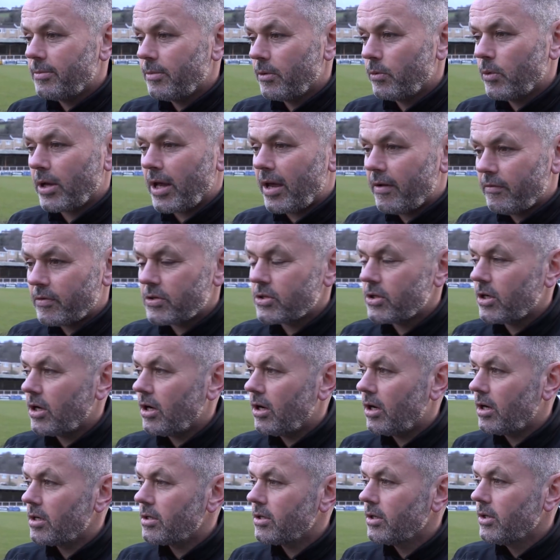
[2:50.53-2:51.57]
They work ever so
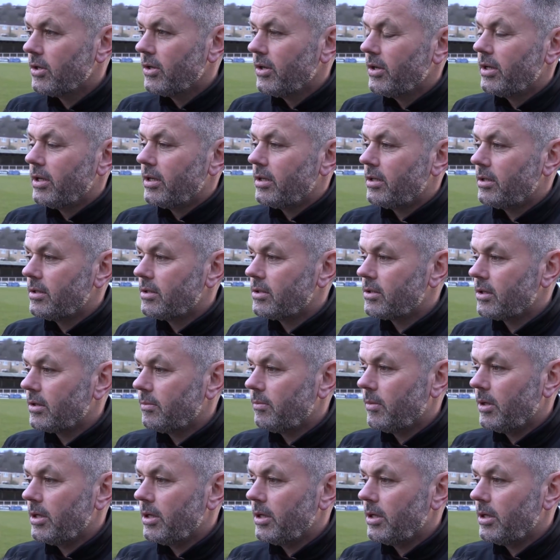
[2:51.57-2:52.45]
hard, and um,